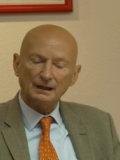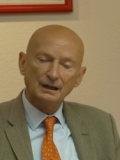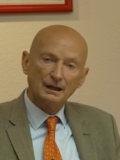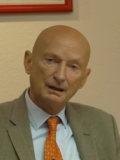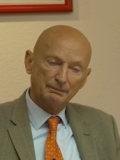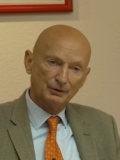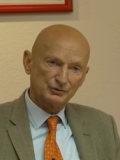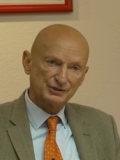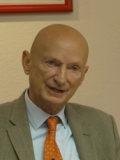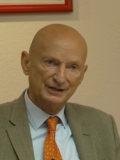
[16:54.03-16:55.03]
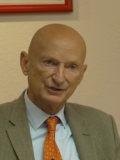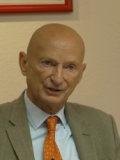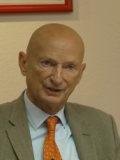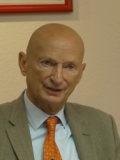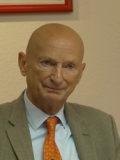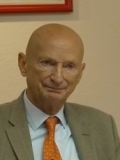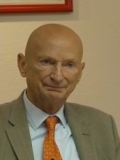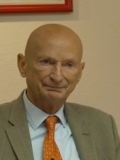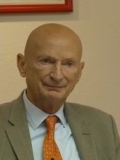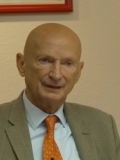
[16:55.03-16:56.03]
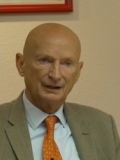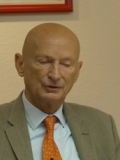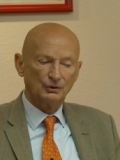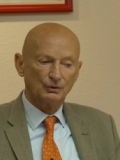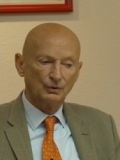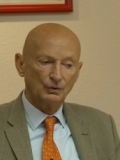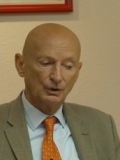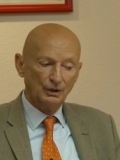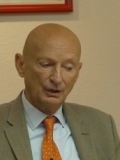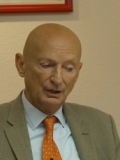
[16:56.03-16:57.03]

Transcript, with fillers: uh, procedure to,